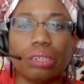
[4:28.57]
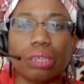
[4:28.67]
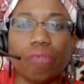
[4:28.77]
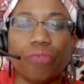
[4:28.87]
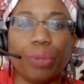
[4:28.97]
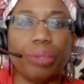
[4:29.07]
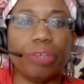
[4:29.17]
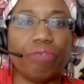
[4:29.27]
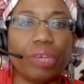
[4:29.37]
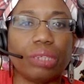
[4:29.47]
is
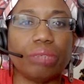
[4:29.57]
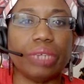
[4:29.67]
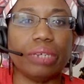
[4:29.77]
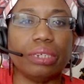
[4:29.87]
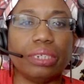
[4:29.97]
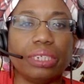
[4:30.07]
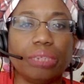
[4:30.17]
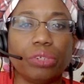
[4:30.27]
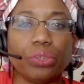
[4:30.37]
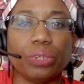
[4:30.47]
confirming effective date of
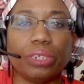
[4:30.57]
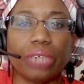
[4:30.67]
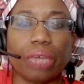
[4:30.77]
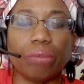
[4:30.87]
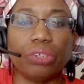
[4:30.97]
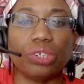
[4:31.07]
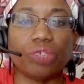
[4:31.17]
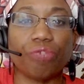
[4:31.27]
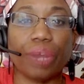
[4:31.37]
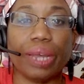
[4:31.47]
December 22nd, which
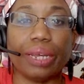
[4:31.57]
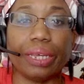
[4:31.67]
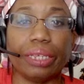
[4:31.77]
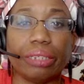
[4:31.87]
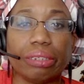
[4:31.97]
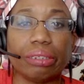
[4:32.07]
is Friday.